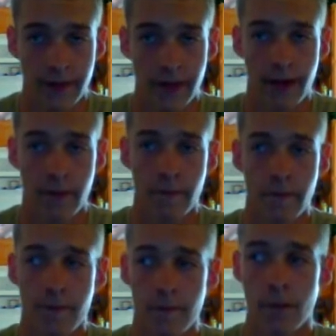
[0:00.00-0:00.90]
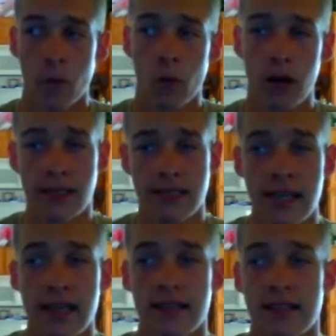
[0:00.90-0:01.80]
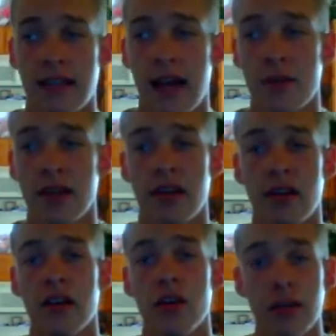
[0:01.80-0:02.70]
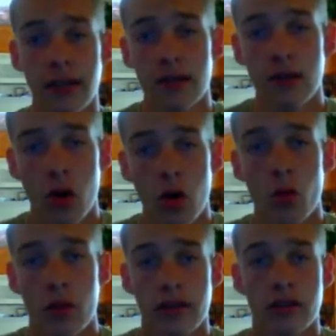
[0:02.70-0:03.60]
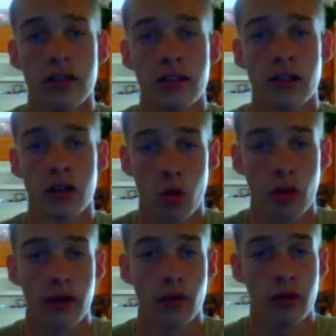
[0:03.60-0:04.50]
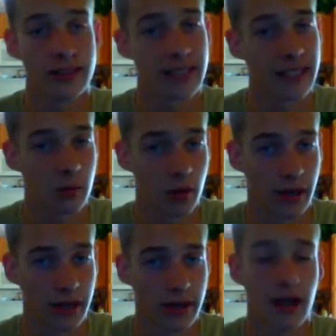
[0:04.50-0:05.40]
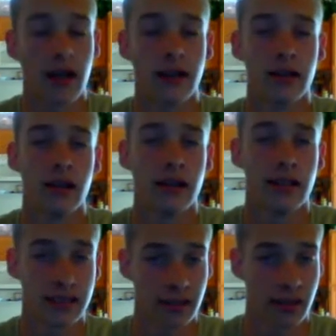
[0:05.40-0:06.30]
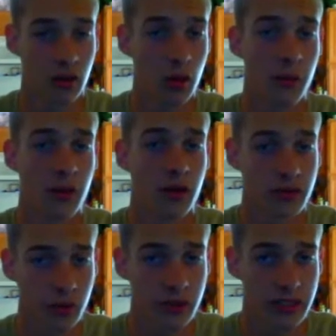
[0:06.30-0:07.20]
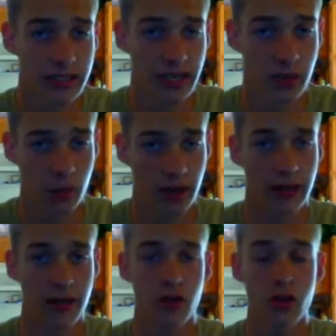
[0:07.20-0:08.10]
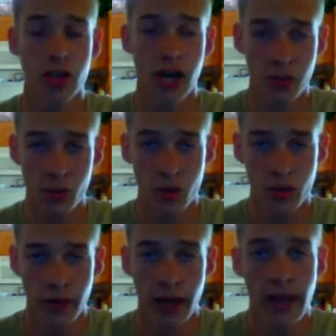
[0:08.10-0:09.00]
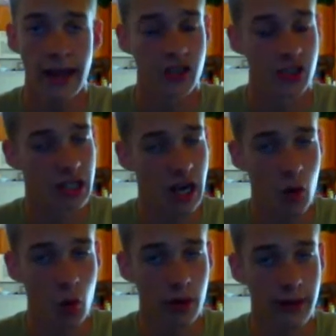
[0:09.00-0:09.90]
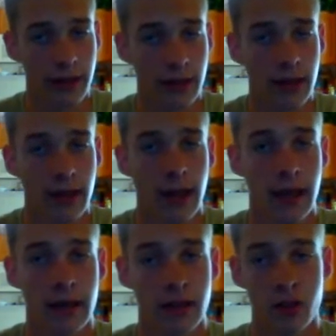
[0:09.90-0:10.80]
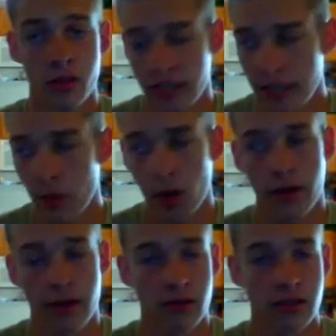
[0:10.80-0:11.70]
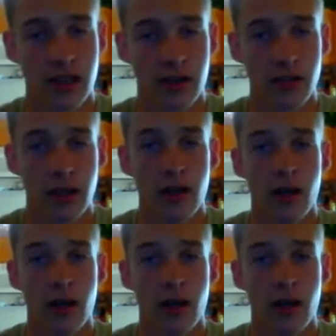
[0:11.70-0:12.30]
Now, when I say this, I mean you need to know when to quit, when to take a break. Not necessarily to quit, but when to take a break. If you're trying to move and it's just not working and you keep hurting yourself,